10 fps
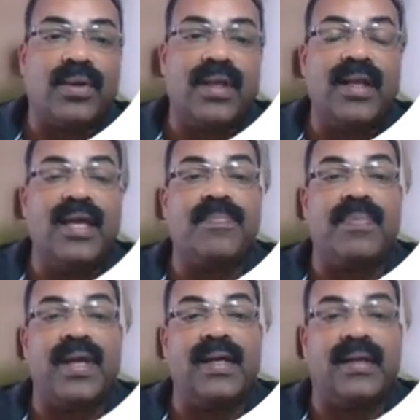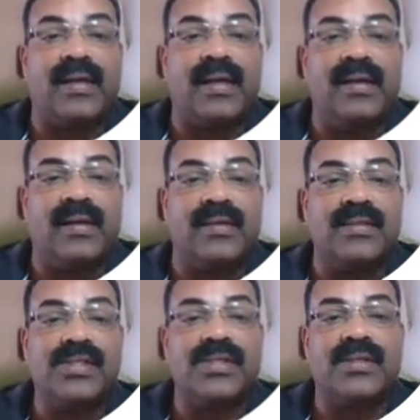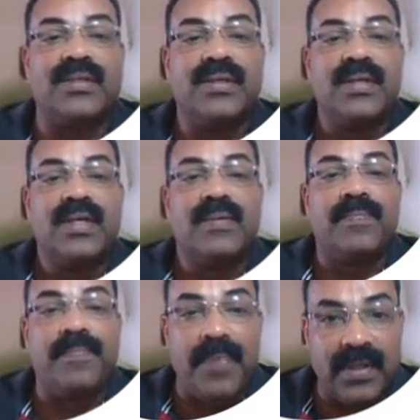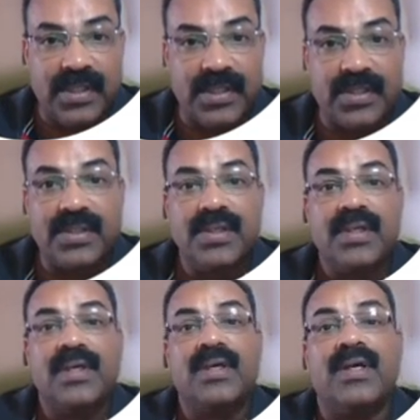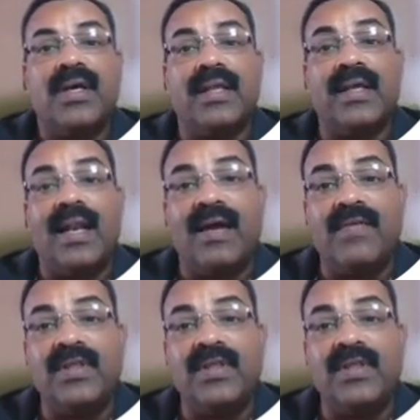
he played 10 tests, plus in the 11th